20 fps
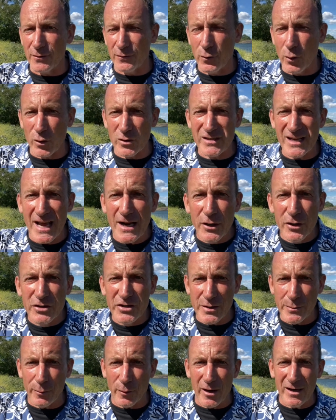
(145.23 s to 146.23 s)
Of course,
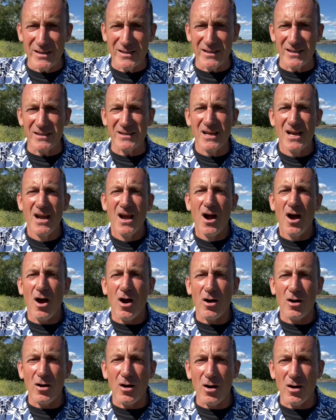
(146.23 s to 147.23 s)
energy prices
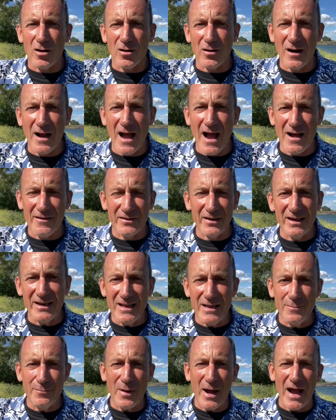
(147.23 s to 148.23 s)
are having an
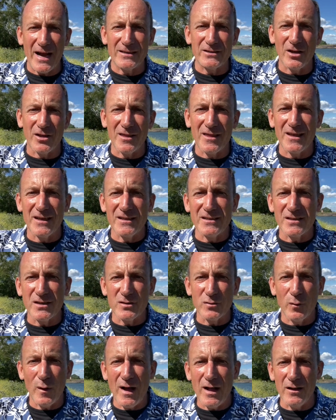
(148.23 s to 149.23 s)
impact on things as
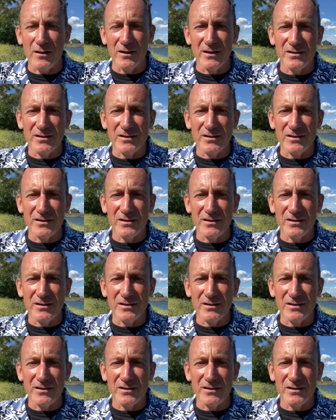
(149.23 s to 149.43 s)
well.